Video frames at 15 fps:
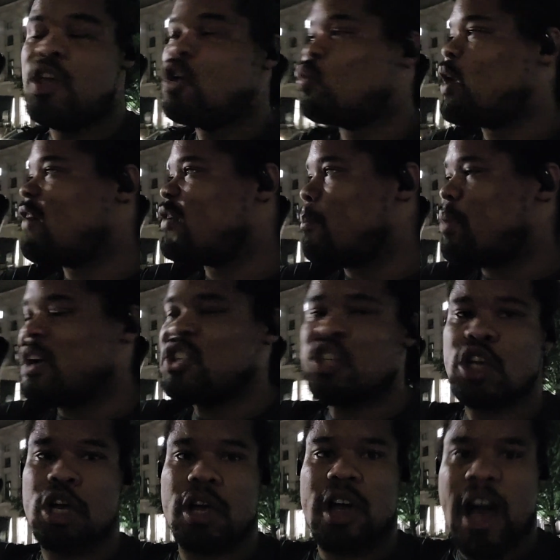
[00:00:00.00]
We have a bunch
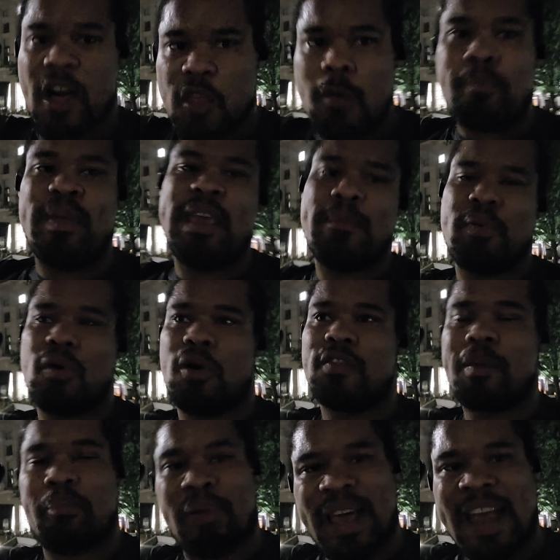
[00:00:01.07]
of other people on
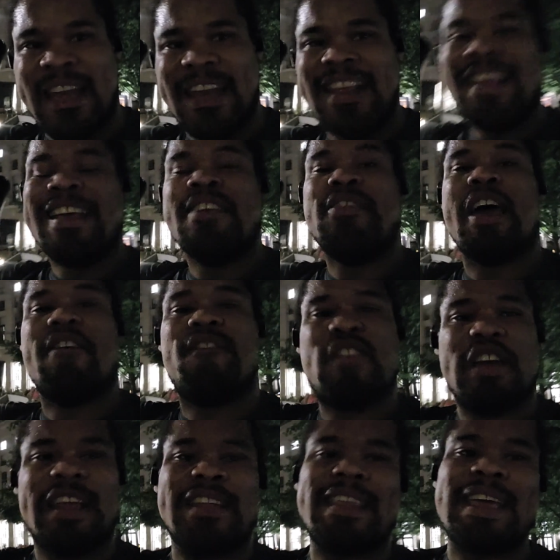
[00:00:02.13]
the planet that
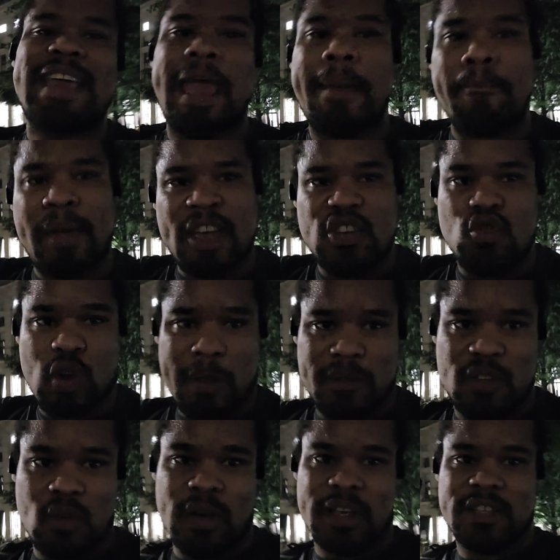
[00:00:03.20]
feel like they can't measure up
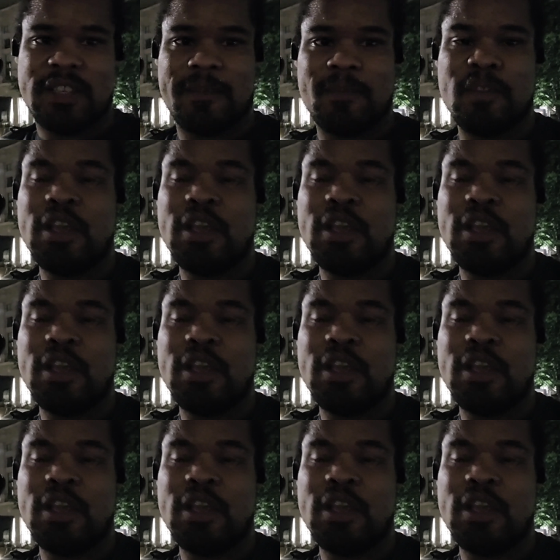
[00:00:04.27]
to us.